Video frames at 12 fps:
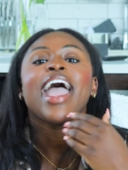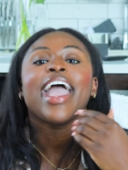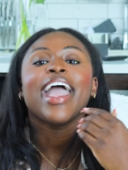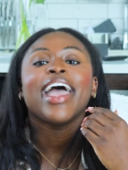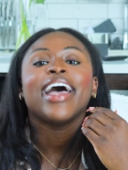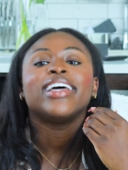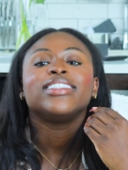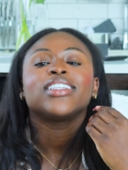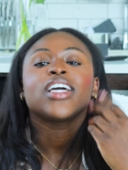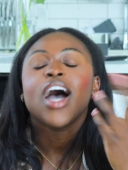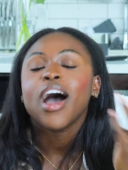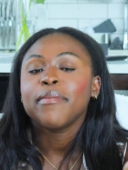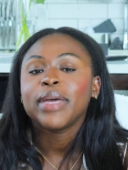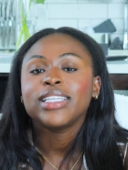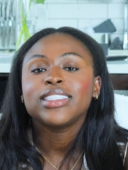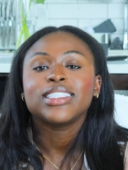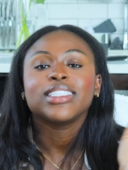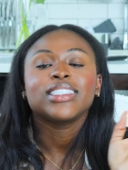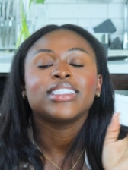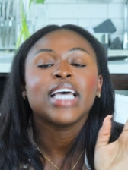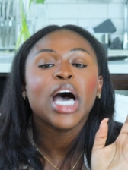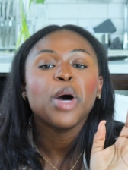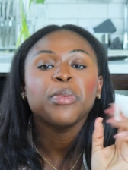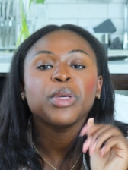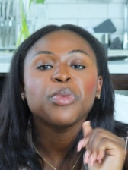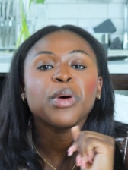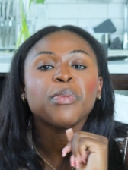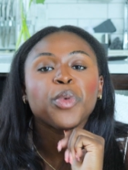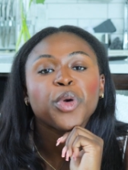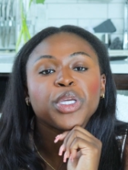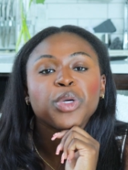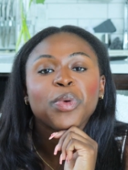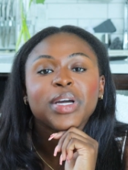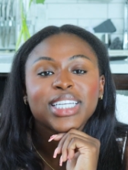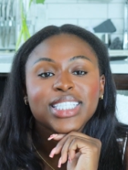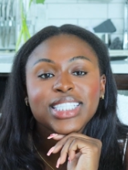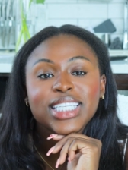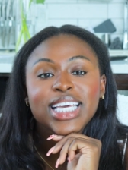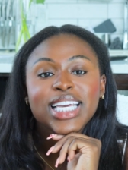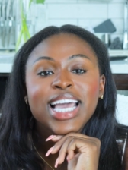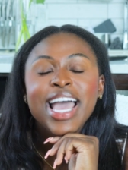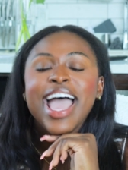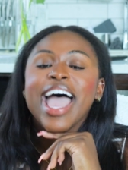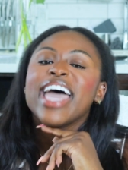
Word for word: and comment. Tell me what more you want to see,